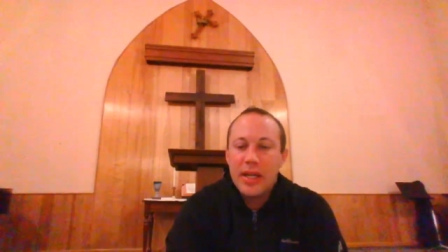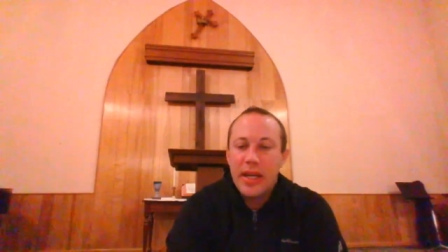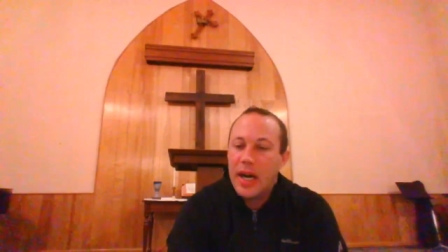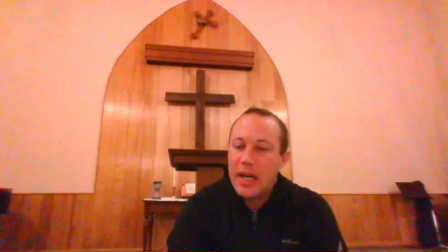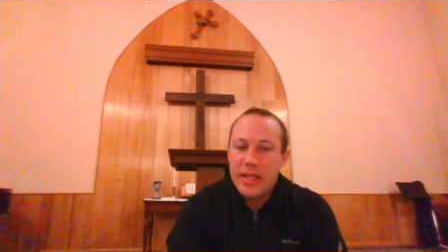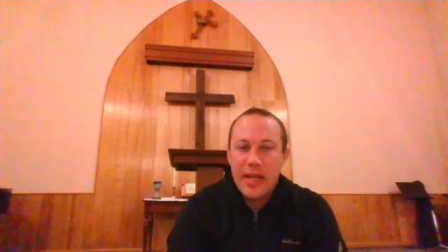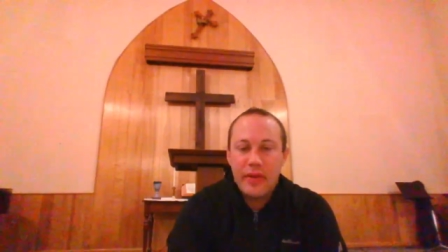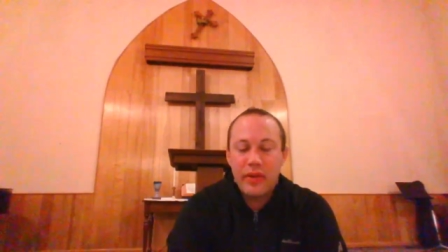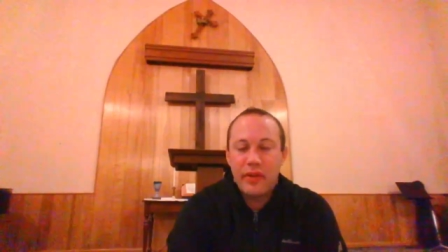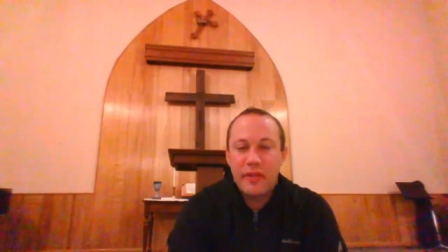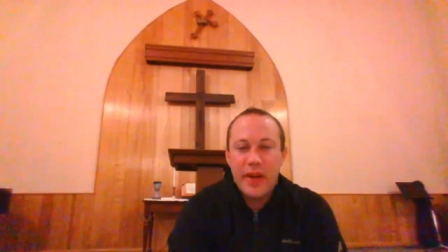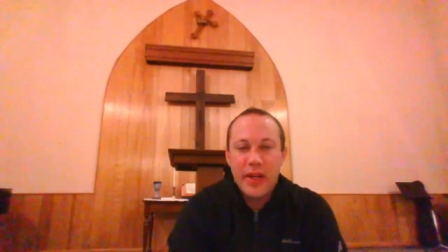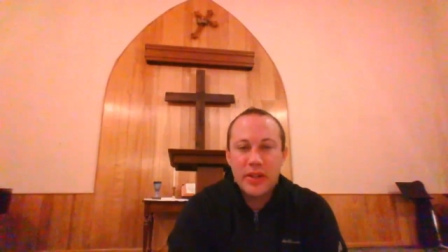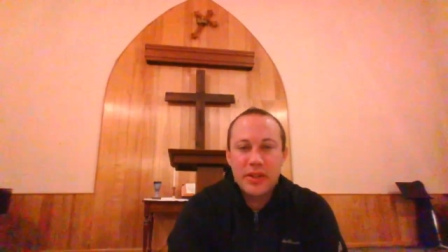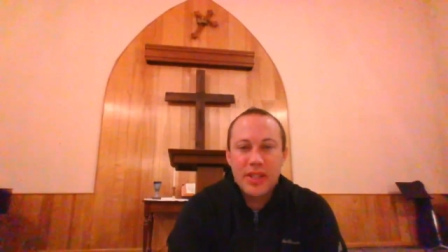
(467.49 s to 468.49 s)
God never
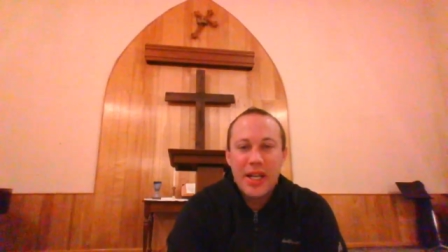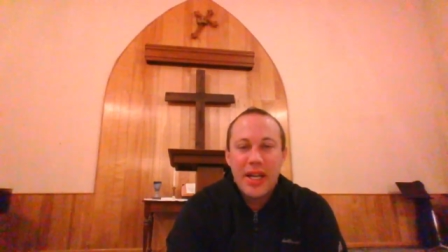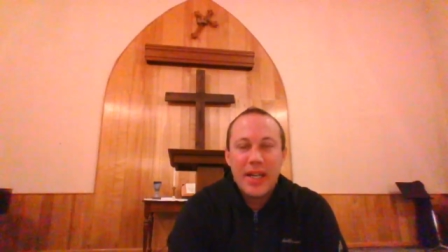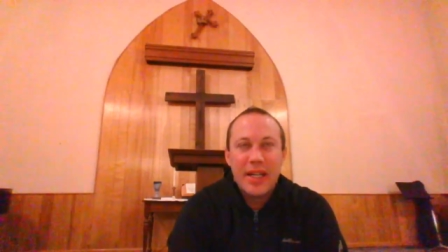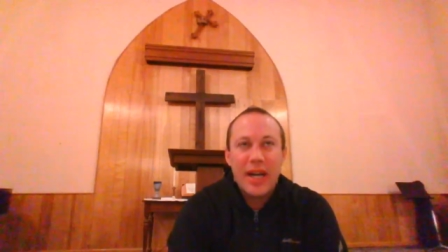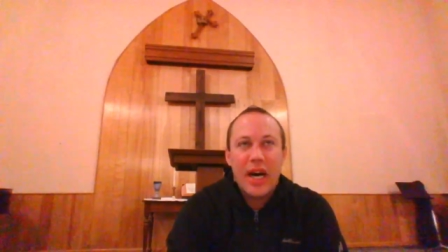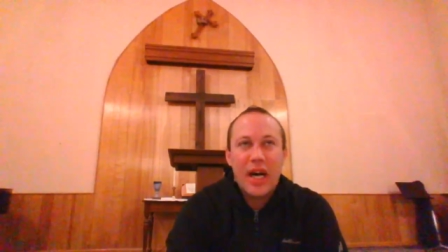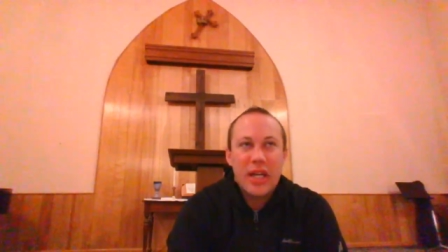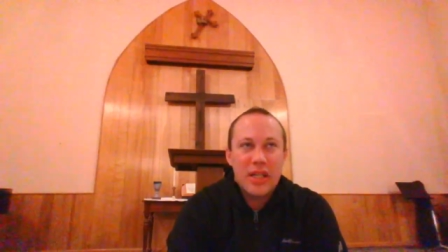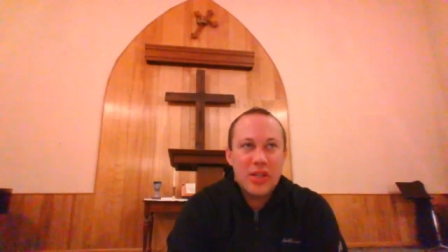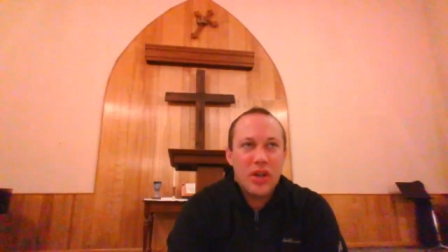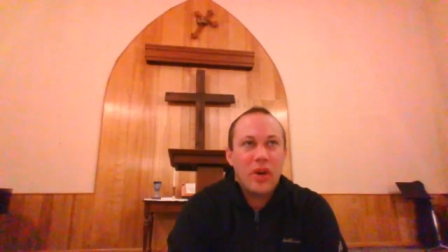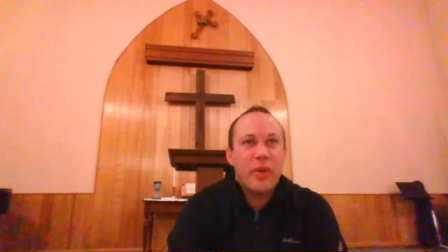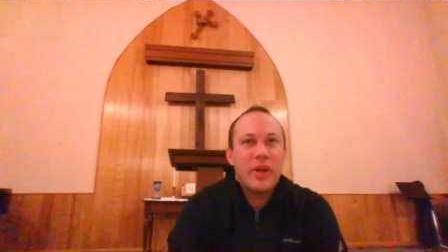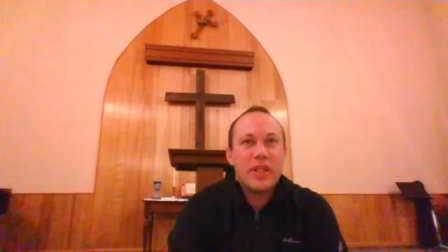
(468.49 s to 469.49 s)
fails. God
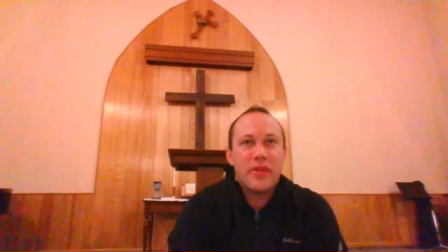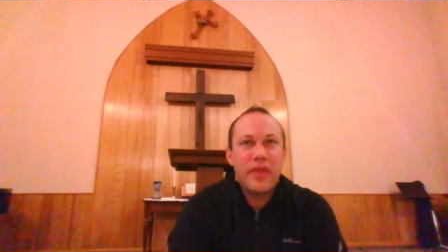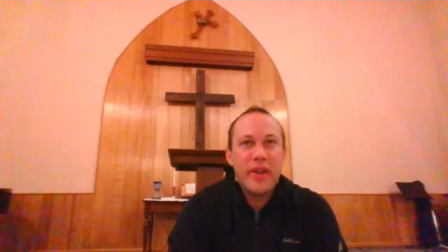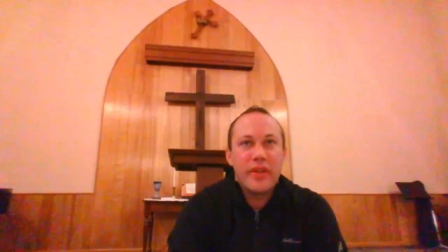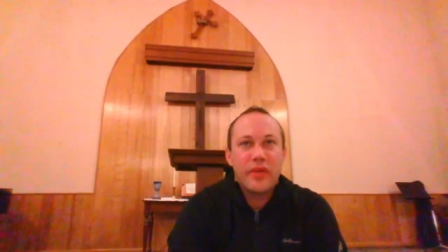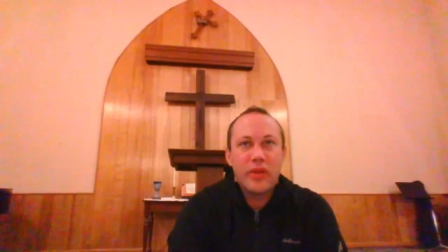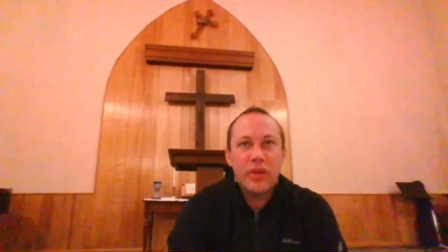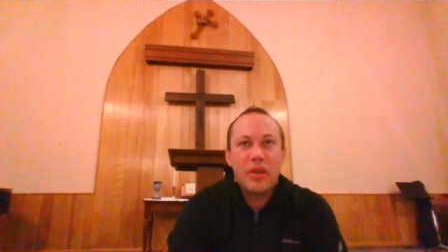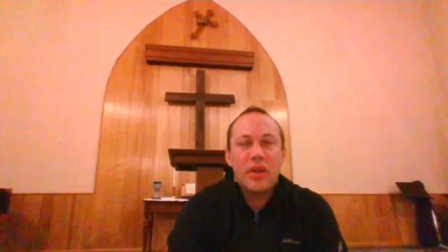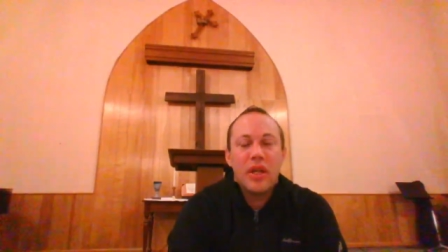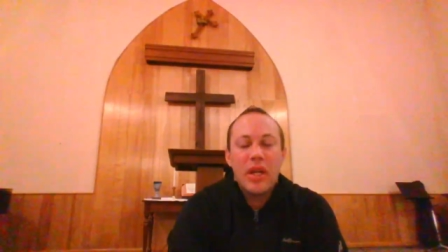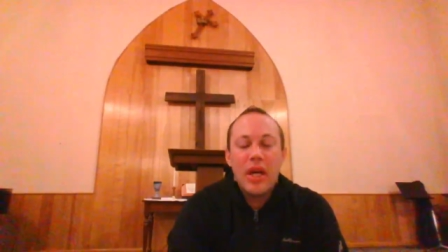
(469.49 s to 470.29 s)
is always faithful.